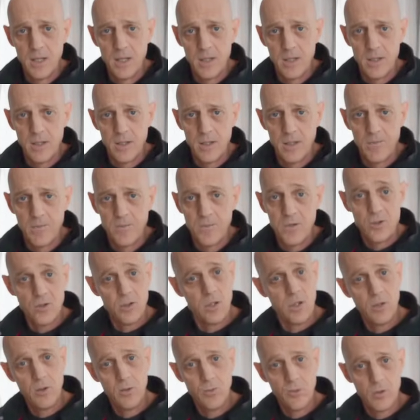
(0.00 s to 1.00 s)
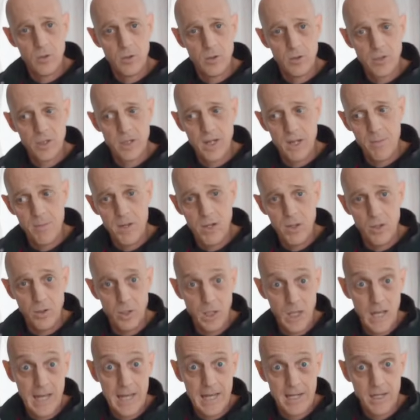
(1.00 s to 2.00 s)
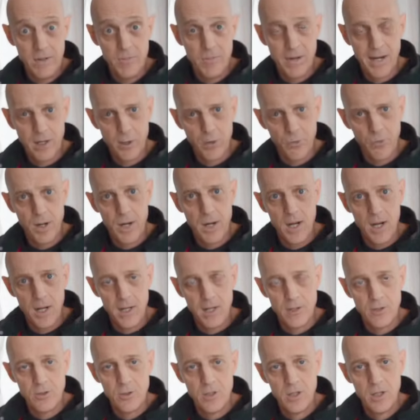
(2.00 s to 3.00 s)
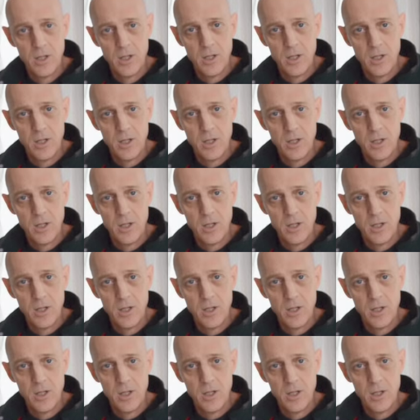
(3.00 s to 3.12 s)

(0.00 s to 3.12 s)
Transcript: uh, fishing lures and I melt lead in my garage